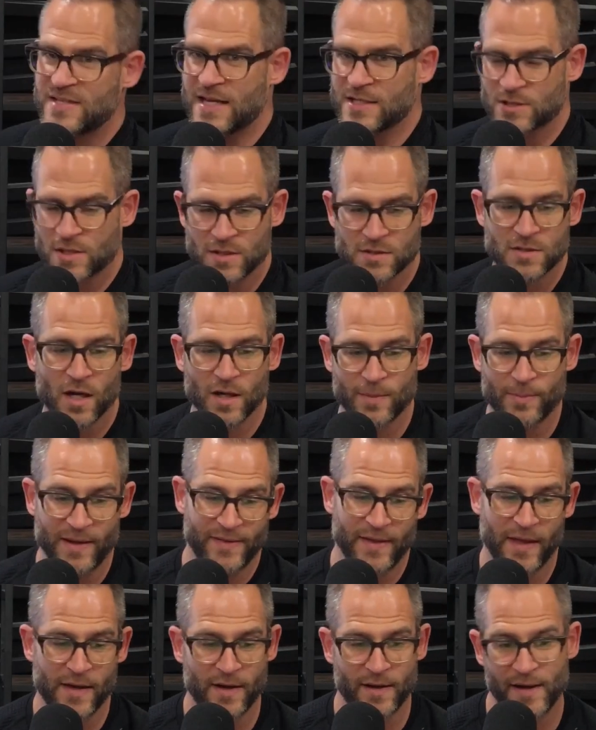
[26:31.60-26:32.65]
actually going to talk about
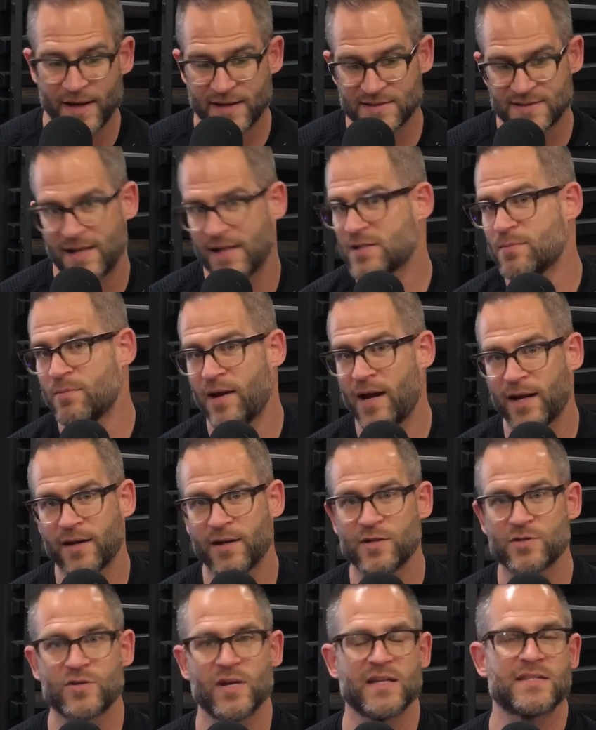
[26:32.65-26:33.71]
that in the next section, but I can
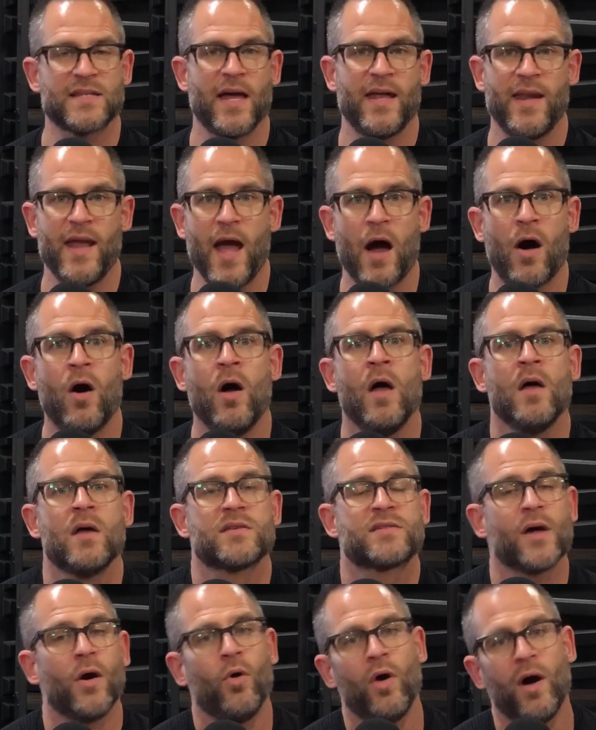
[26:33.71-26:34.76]
address that now.
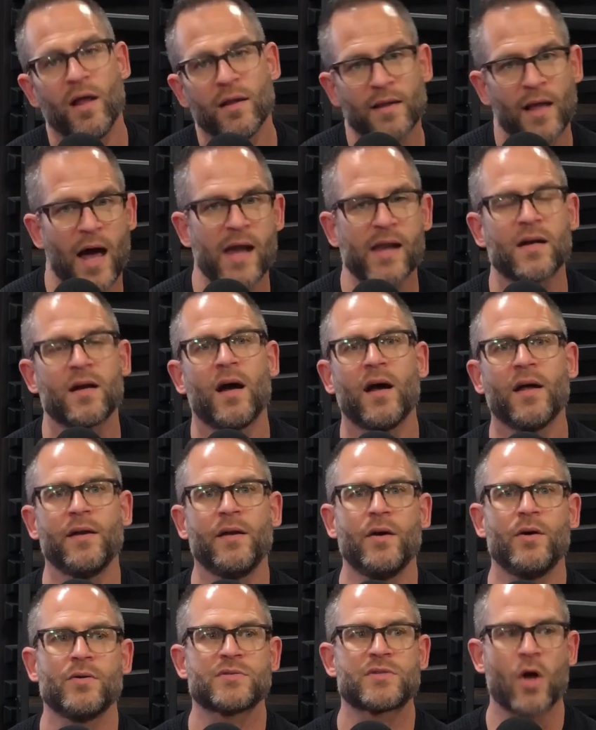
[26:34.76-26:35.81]
So a lot of
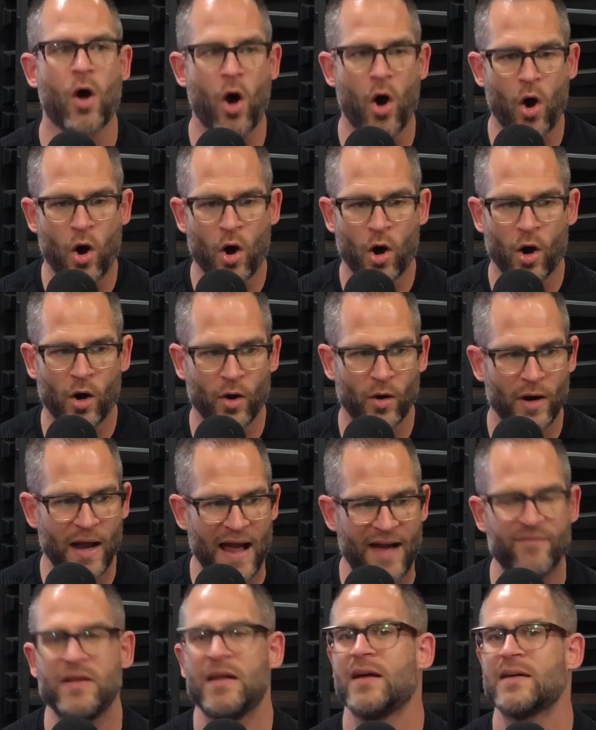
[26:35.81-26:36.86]
condos are
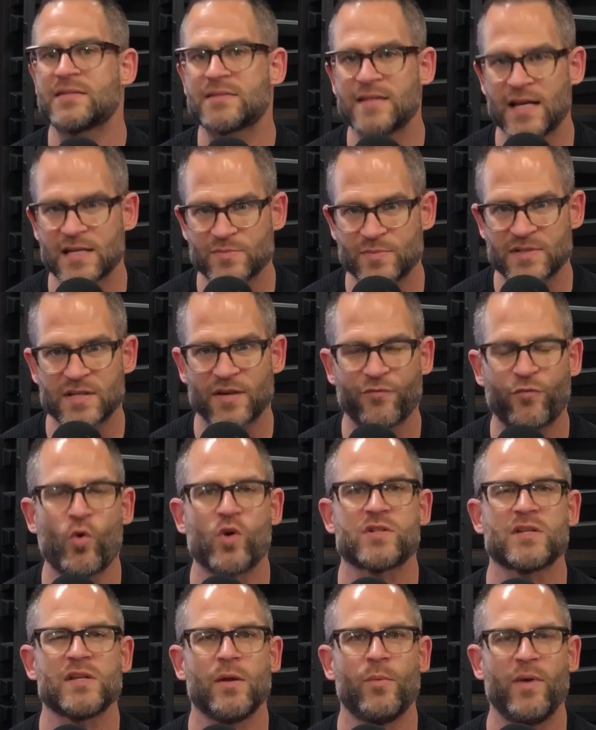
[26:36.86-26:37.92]
having assessments.
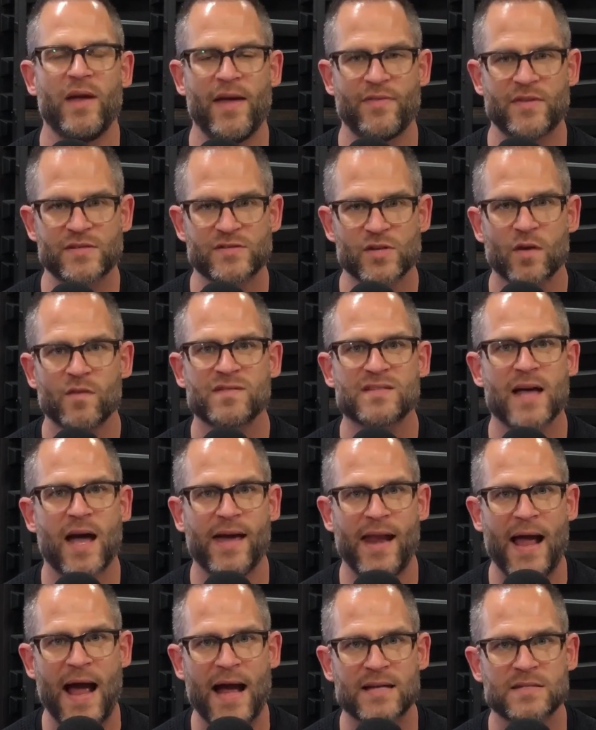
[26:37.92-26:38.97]
Unfortunately, we had the Surfside
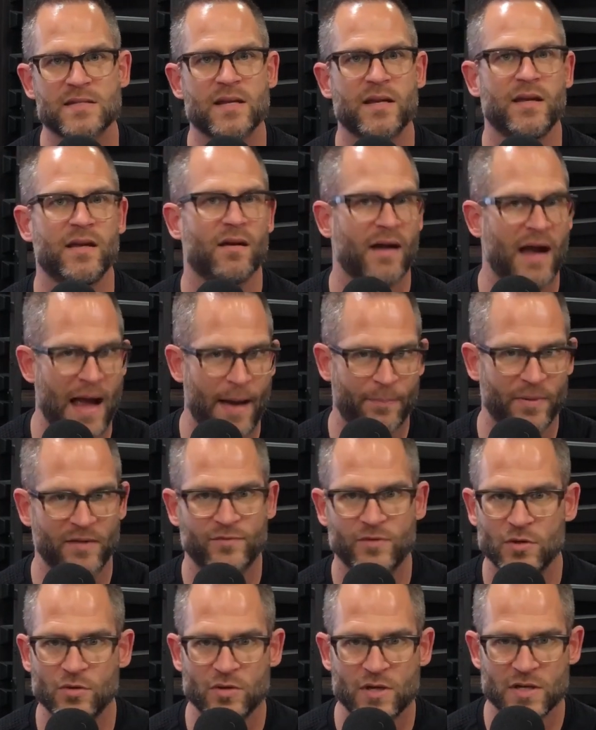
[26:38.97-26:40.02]
accident here happen a
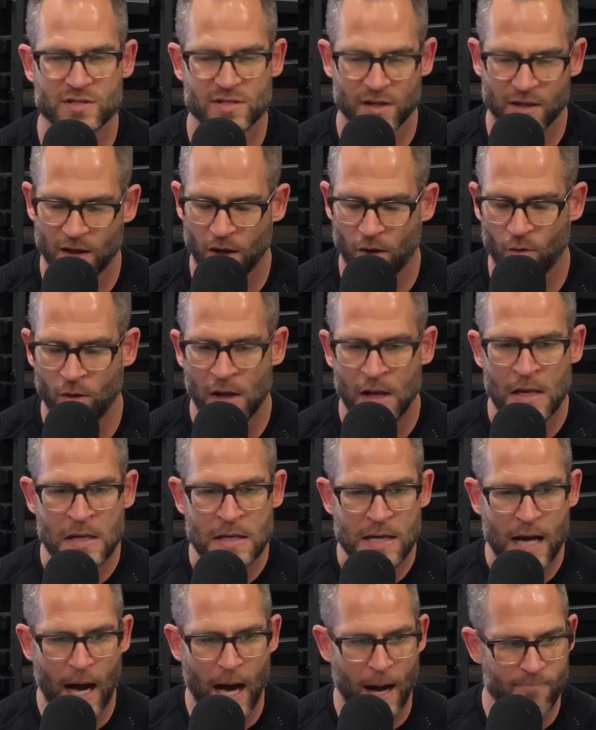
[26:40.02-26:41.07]
few years ago,
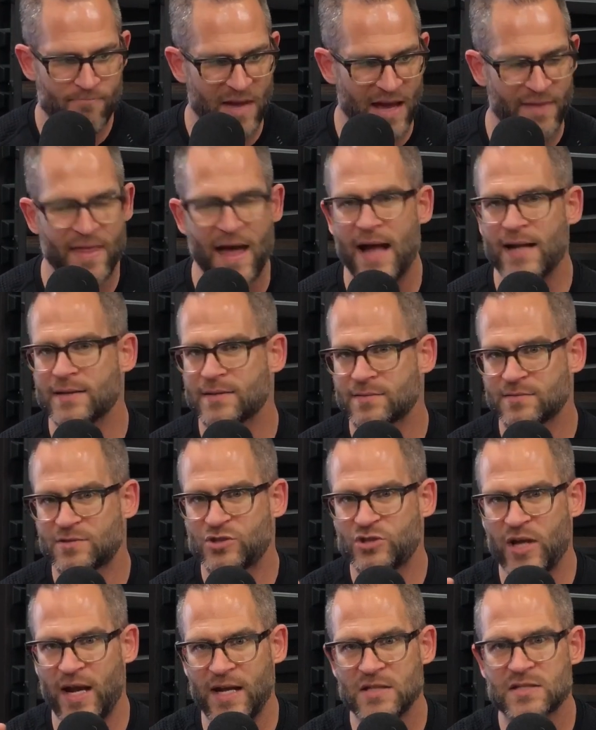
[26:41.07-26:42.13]
and that
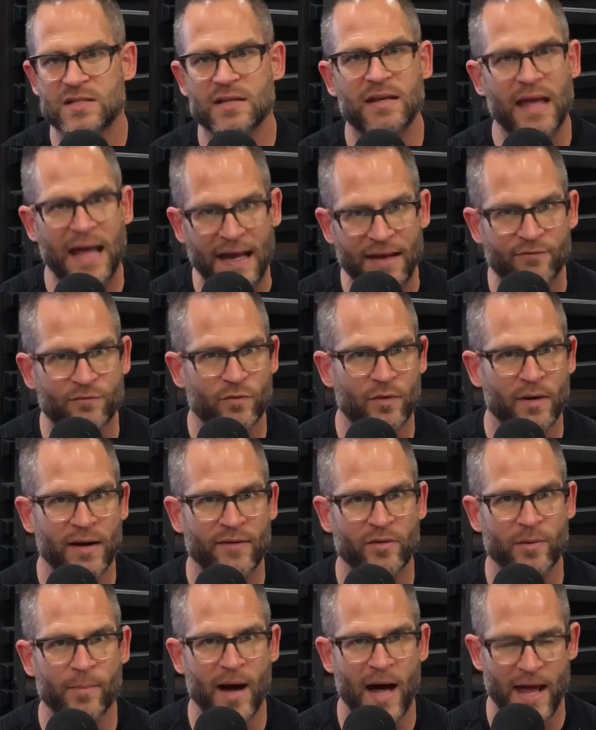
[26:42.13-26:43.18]
changed the game for
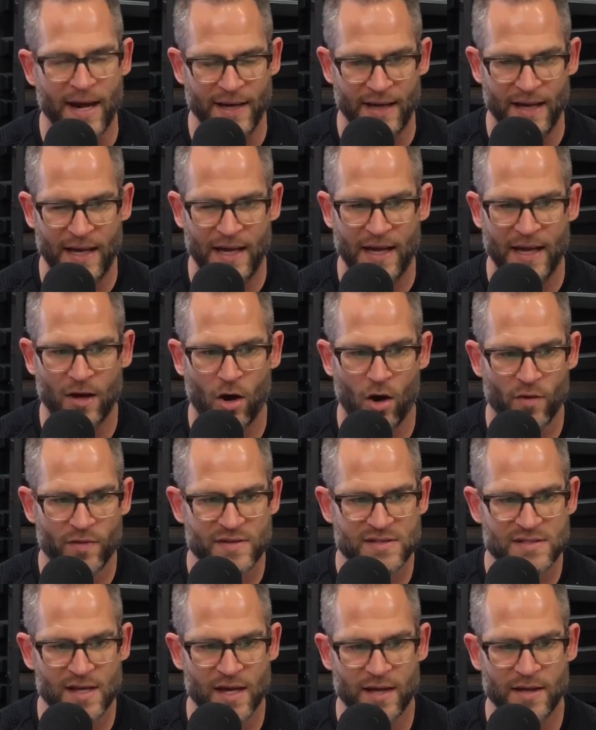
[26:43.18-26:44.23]
everybody. All of a
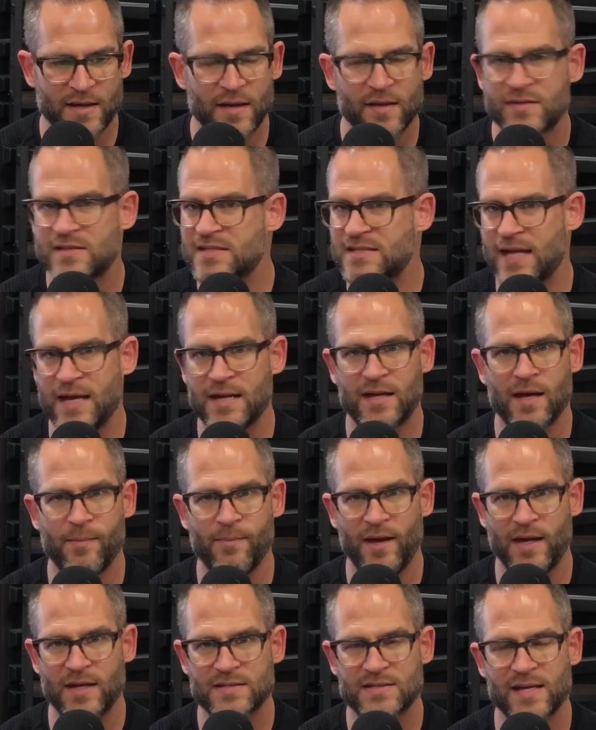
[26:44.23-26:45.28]
sudden, the state came
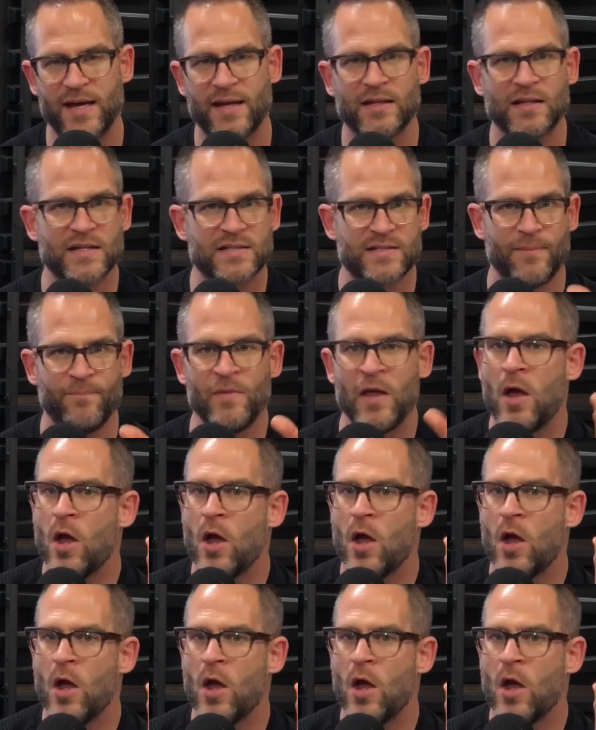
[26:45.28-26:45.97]
in and said, hey, listen,